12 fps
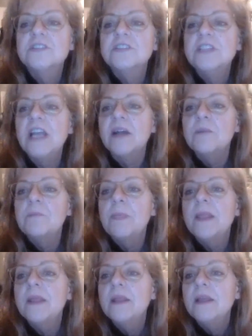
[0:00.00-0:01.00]
Yeah.
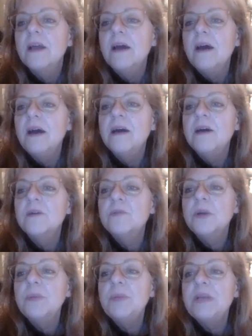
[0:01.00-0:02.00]

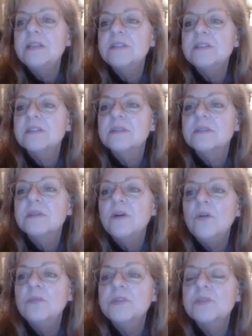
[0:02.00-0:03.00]
Aurora Peace. Home is